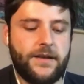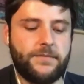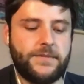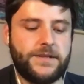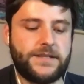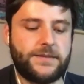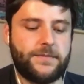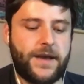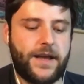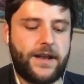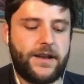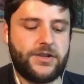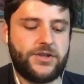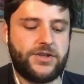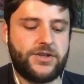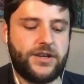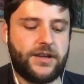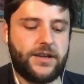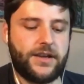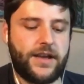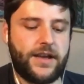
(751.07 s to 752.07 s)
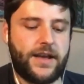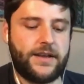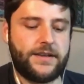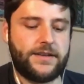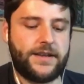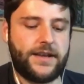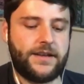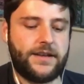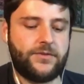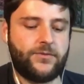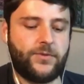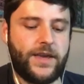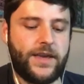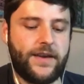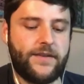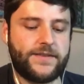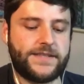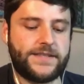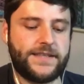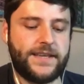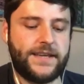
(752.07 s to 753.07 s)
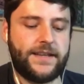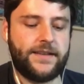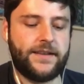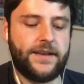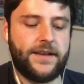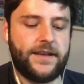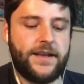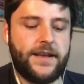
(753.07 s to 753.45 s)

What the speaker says: mismanaging, and we have seen